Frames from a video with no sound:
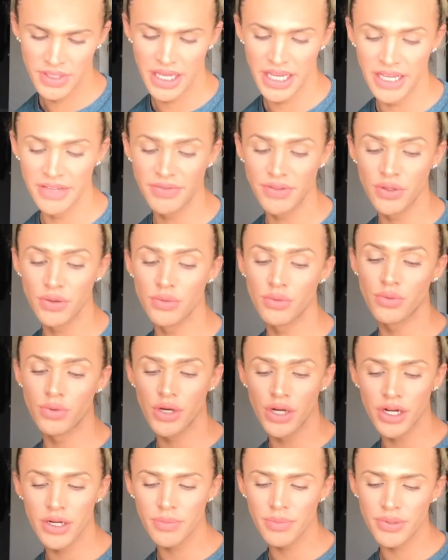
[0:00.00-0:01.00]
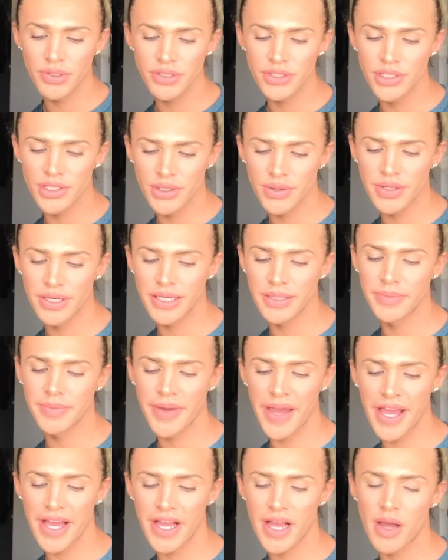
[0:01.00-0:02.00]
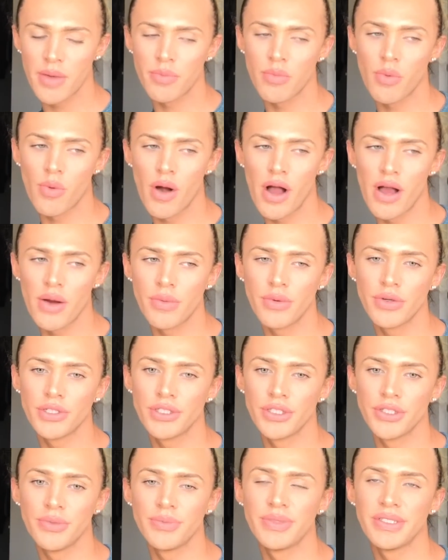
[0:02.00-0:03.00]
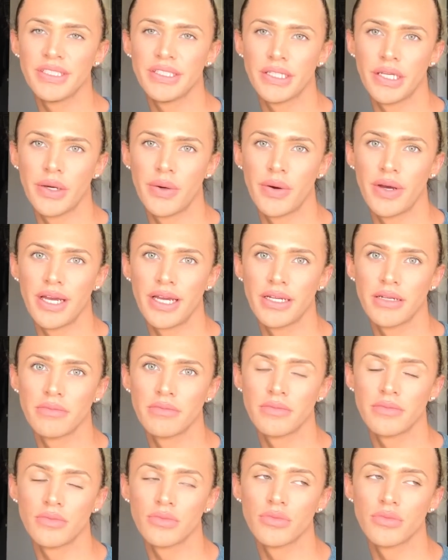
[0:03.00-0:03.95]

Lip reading: If you weren't pursuing makeup, what would you be doing?